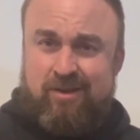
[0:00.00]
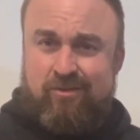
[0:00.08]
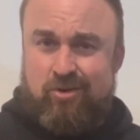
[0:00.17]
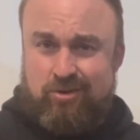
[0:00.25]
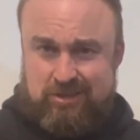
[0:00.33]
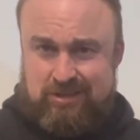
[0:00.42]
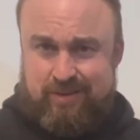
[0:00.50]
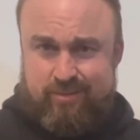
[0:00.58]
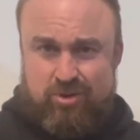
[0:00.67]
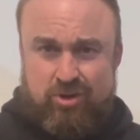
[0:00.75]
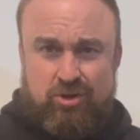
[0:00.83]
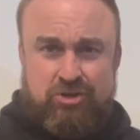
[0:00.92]
I've got some
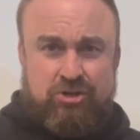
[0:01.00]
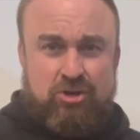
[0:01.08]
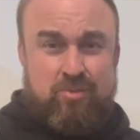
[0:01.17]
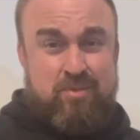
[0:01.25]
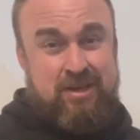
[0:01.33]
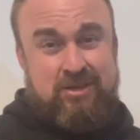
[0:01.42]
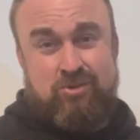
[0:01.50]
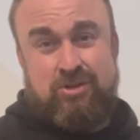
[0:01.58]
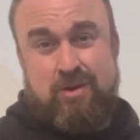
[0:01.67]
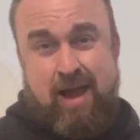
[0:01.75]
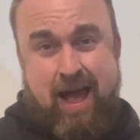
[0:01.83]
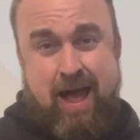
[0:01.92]
on YouTube, but there's
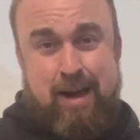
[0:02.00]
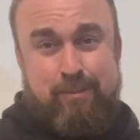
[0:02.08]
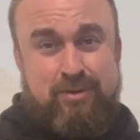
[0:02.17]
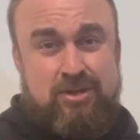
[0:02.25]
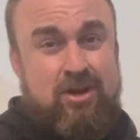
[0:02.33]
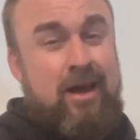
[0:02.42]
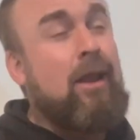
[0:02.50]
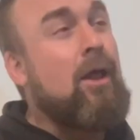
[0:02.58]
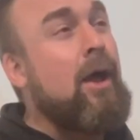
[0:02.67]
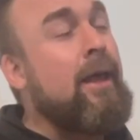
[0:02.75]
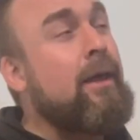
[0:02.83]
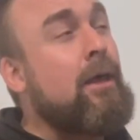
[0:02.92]
also apps. I
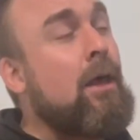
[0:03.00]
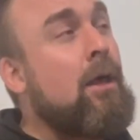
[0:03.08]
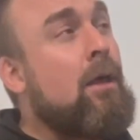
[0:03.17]
like